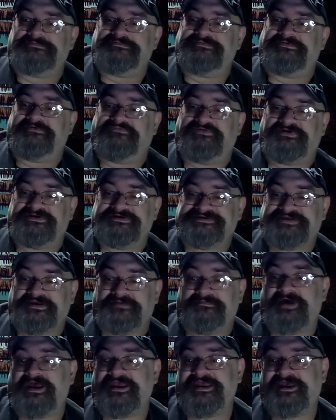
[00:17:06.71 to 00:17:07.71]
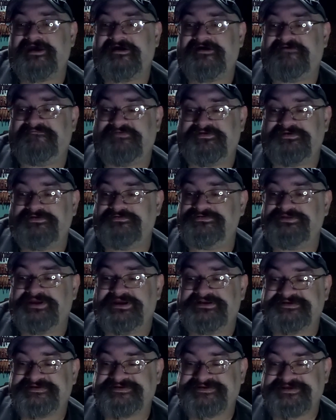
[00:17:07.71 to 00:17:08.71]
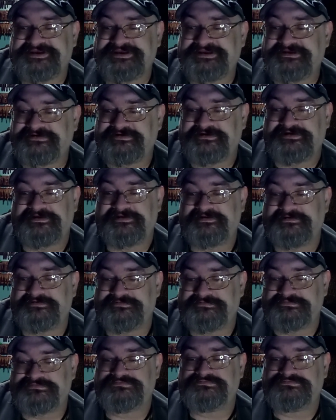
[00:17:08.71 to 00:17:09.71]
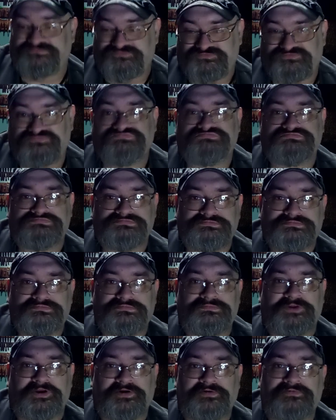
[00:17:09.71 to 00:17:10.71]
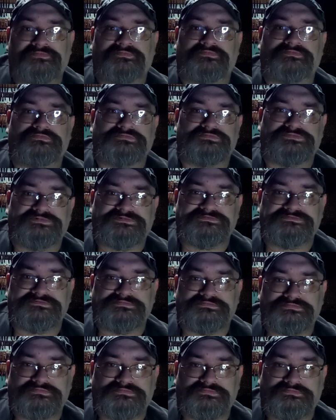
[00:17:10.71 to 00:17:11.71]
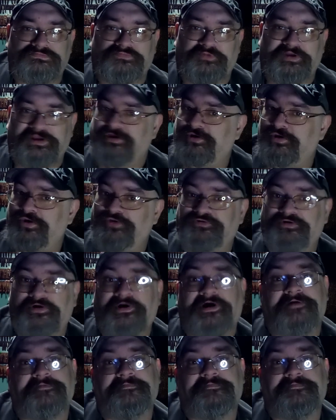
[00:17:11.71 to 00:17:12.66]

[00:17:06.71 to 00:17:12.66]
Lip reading: If there's something I have that you'd like to see, and you know, we can go through it.